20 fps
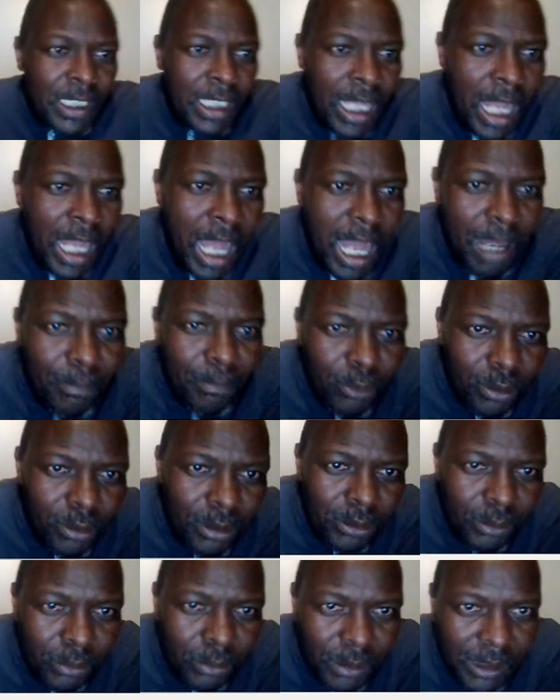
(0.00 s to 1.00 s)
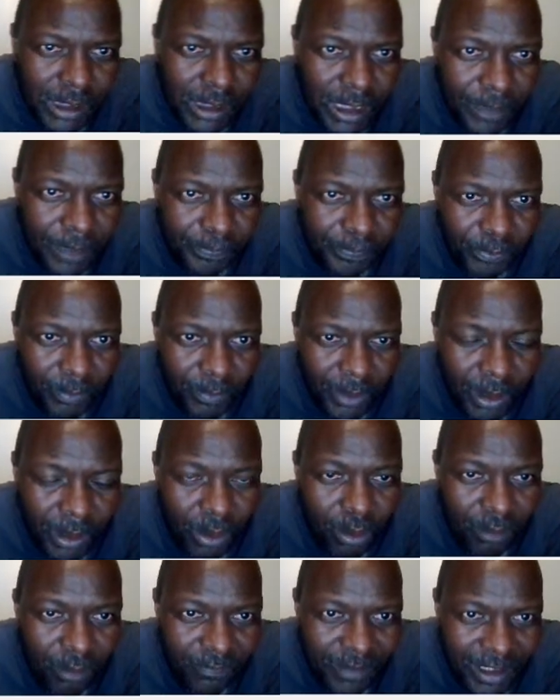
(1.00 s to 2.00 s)
I'm going to say,
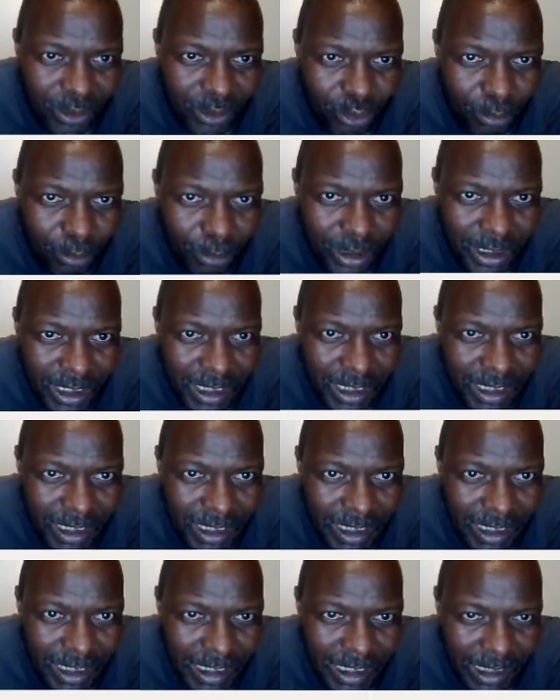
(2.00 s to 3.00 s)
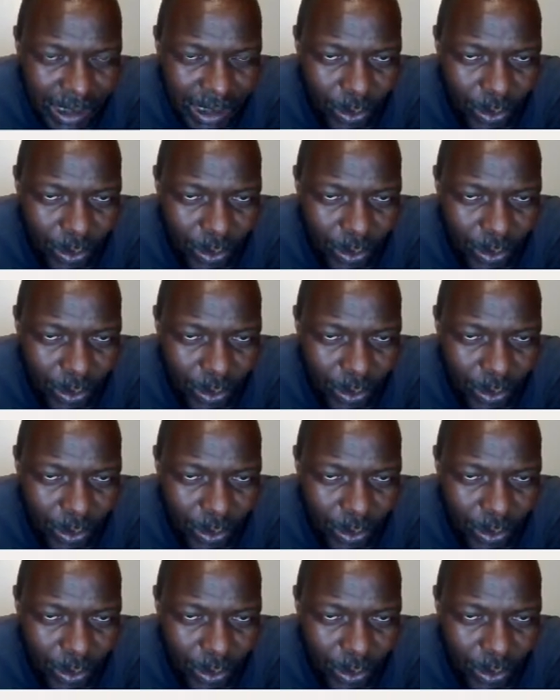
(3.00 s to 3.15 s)
obvious common sense says